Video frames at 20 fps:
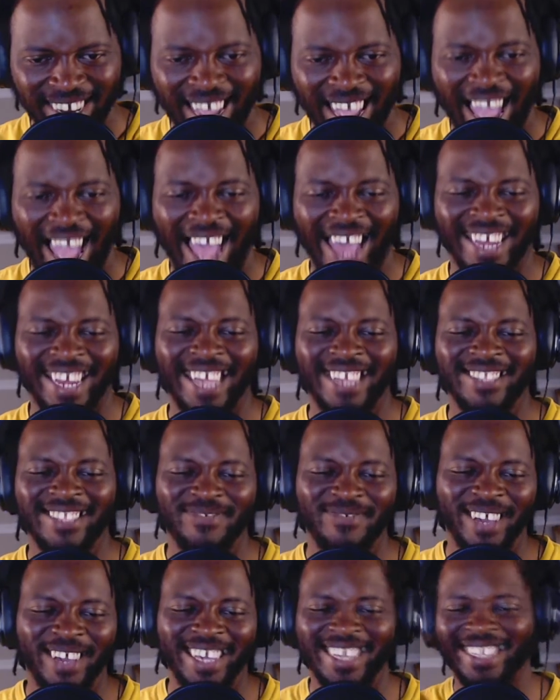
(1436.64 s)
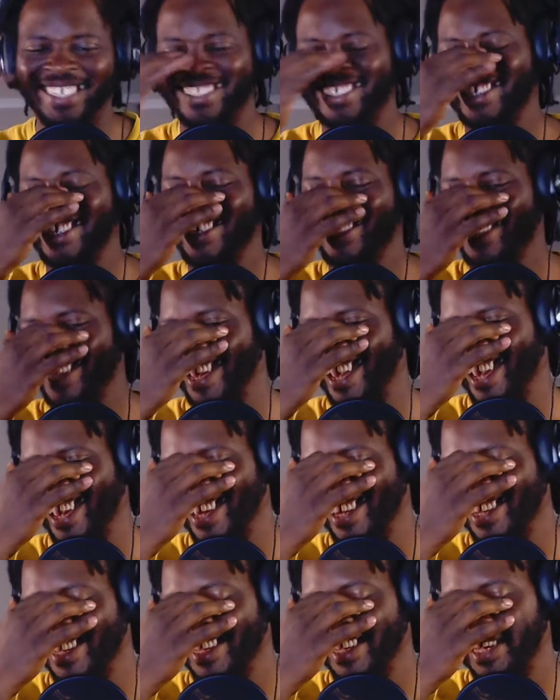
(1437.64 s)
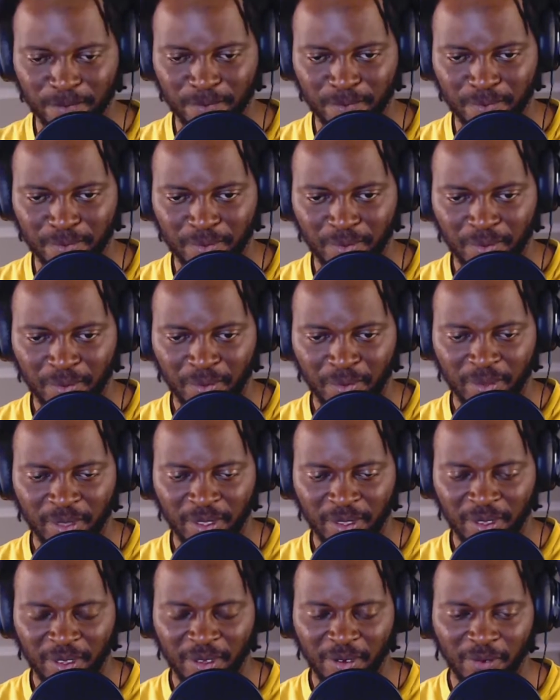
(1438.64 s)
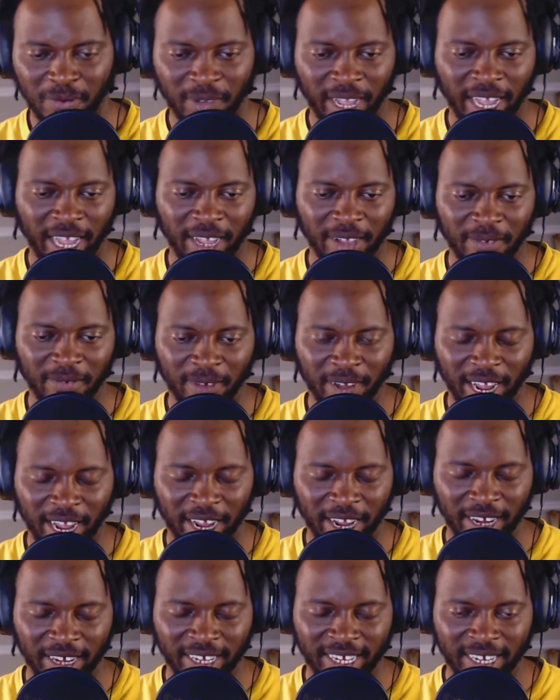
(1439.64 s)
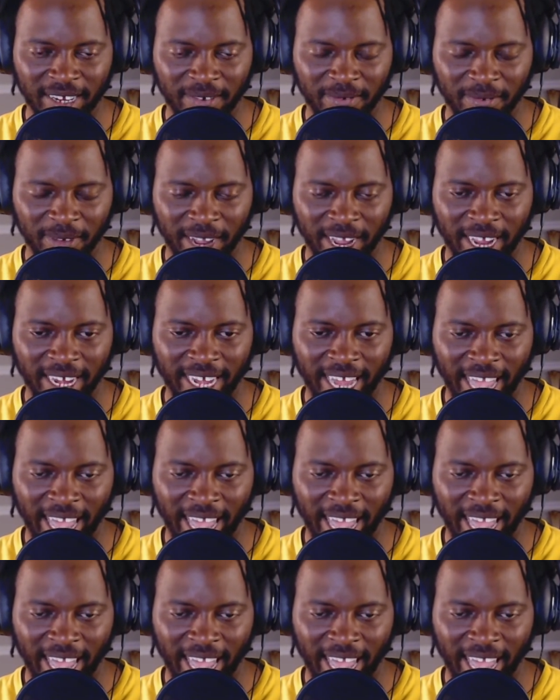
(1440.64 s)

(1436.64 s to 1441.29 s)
I like the way he did that. Wearing that,